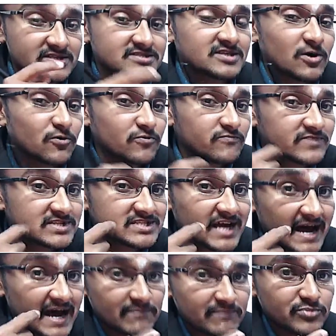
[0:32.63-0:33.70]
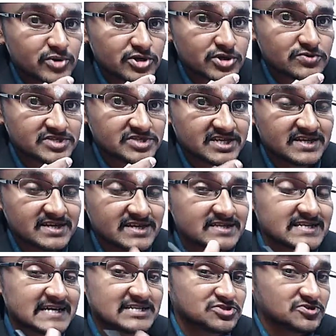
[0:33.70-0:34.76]
The sound which I am
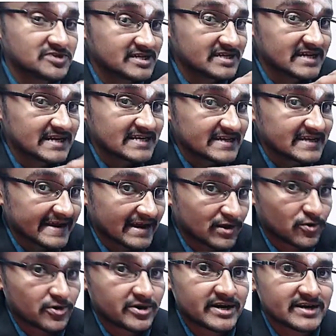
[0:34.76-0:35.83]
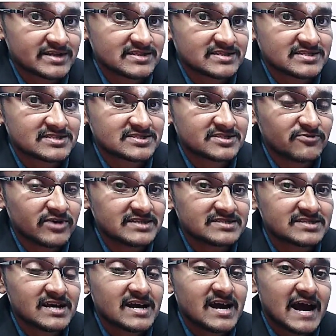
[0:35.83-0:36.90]
producing is actually getting recorded in this
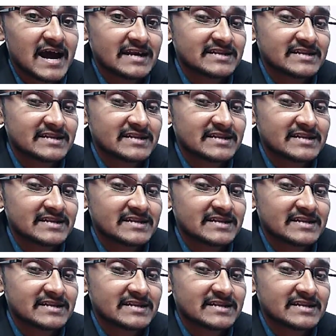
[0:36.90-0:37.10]
device